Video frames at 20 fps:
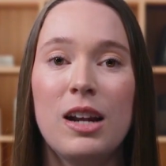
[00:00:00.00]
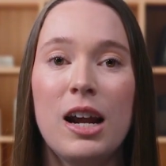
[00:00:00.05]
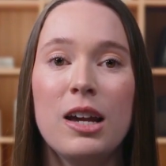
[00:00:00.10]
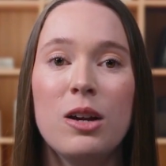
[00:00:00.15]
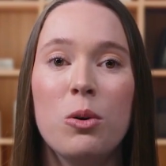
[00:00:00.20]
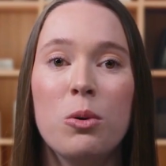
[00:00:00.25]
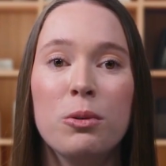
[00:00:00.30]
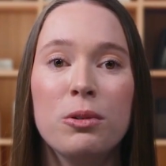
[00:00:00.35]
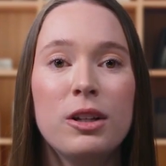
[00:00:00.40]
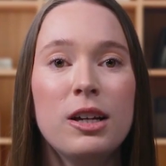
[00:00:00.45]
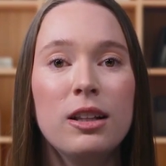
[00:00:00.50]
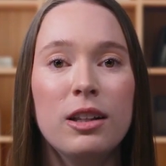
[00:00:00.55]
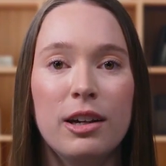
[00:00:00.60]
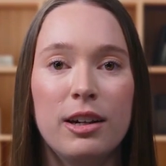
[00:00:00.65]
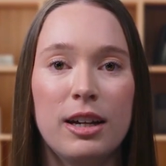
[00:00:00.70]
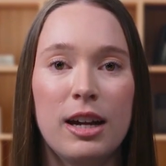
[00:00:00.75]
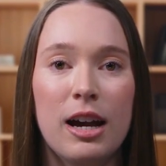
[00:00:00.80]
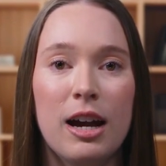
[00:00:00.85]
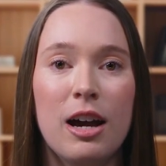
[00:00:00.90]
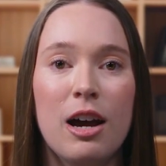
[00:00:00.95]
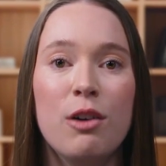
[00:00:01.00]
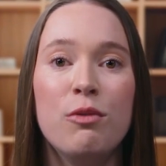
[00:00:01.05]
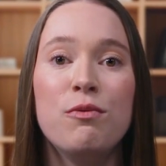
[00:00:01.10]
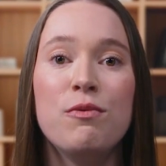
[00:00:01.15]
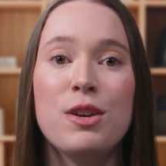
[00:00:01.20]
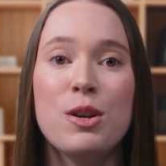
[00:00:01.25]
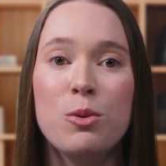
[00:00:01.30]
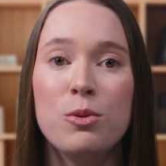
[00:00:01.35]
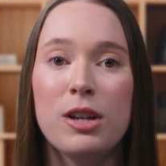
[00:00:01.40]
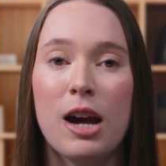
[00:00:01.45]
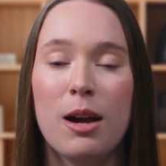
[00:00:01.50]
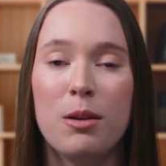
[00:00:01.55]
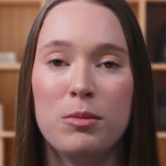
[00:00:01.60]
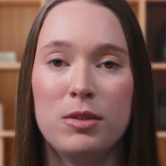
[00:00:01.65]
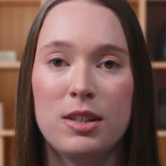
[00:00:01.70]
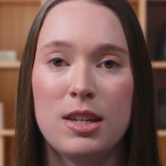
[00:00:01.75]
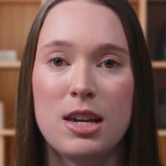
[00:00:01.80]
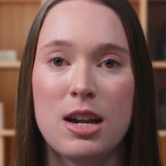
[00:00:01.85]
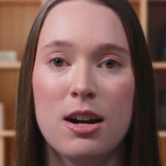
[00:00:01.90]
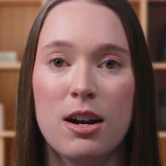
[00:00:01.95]
that I only look at a few
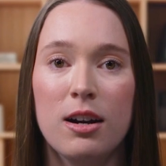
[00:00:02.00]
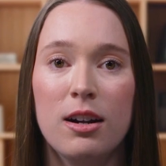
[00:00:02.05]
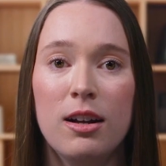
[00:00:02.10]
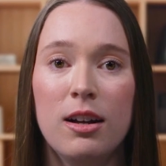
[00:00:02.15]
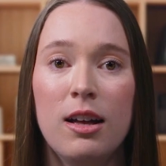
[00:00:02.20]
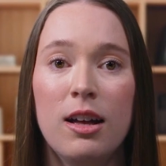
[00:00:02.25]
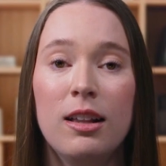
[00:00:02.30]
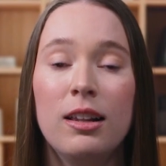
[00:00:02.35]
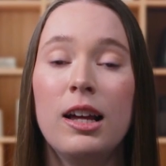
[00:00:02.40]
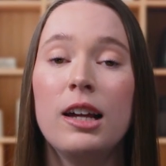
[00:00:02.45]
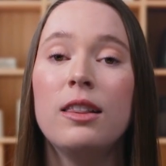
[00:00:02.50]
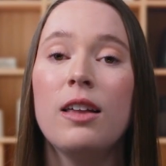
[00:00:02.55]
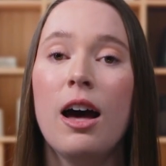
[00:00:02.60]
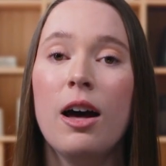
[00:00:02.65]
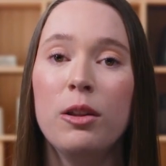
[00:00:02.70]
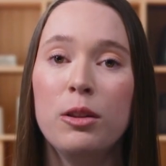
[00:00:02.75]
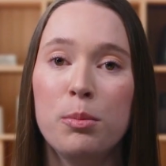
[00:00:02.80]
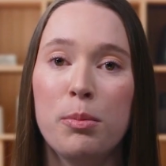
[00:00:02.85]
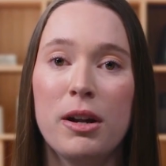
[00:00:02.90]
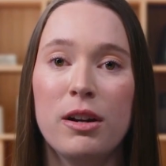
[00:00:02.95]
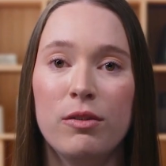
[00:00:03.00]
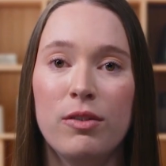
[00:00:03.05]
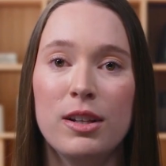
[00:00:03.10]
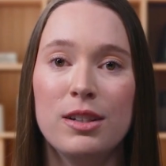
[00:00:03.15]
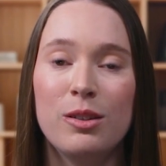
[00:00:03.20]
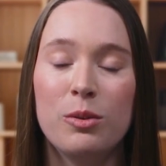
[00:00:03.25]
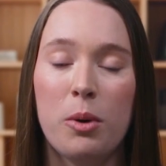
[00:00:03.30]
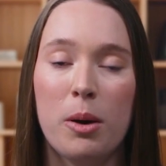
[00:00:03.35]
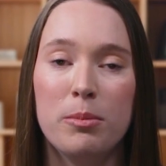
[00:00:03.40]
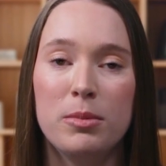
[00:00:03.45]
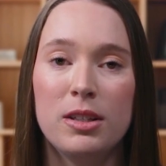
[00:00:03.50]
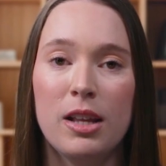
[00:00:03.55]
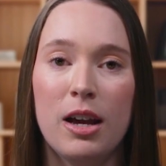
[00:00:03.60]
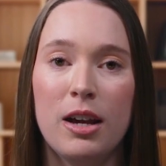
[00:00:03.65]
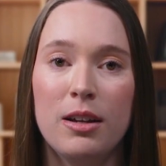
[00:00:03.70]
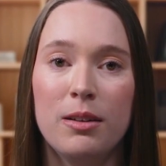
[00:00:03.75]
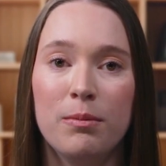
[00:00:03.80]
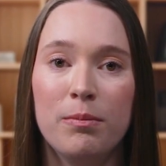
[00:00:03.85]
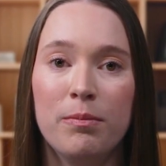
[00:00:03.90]
times a year, like the health benefits website.